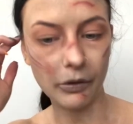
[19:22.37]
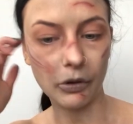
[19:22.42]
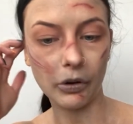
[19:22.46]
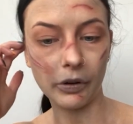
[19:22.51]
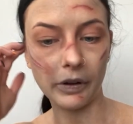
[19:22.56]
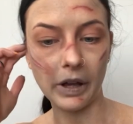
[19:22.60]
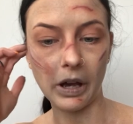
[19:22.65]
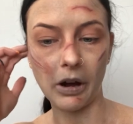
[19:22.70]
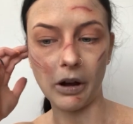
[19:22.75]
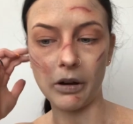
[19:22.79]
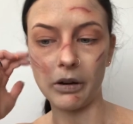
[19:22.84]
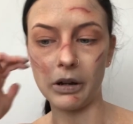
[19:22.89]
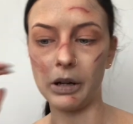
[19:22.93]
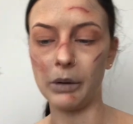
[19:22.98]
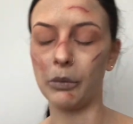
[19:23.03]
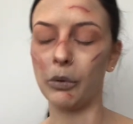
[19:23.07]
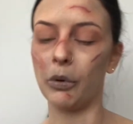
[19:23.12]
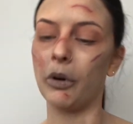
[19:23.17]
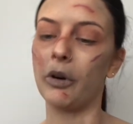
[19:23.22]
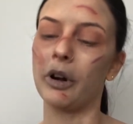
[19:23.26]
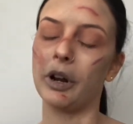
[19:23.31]
got their holy
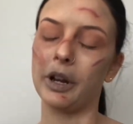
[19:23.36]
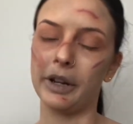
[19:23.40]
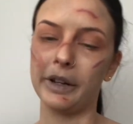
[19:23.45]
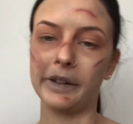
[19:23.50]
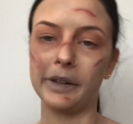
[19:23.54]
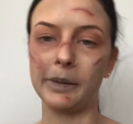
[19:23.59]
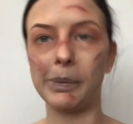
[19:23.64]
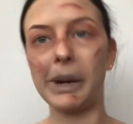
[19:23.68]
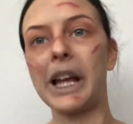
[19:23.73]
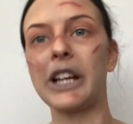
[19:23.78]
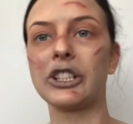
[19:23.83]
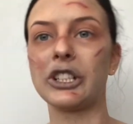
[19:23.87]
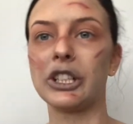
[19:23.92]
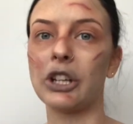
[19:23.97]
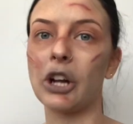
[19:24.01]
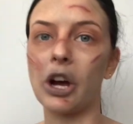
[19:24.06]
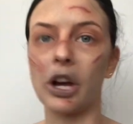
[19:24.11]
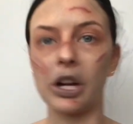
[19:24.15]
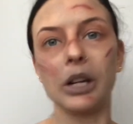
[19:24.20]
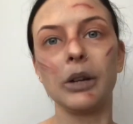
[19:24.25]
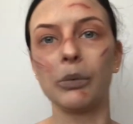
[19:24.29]
water and they're splashing
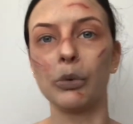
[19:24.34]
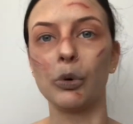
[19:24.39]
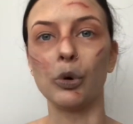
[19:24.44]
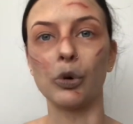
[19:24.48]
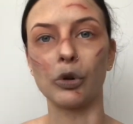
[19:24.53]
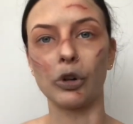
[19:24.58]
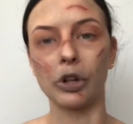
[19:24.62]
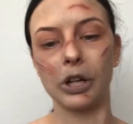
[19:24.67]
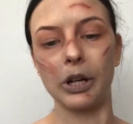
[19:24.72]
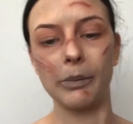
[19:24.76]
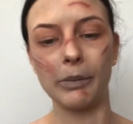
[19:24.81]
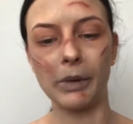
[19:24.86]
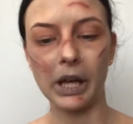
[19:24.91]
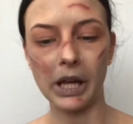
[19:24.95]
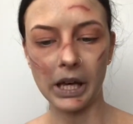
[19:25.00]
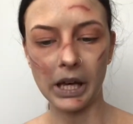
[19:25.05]
holy water on him,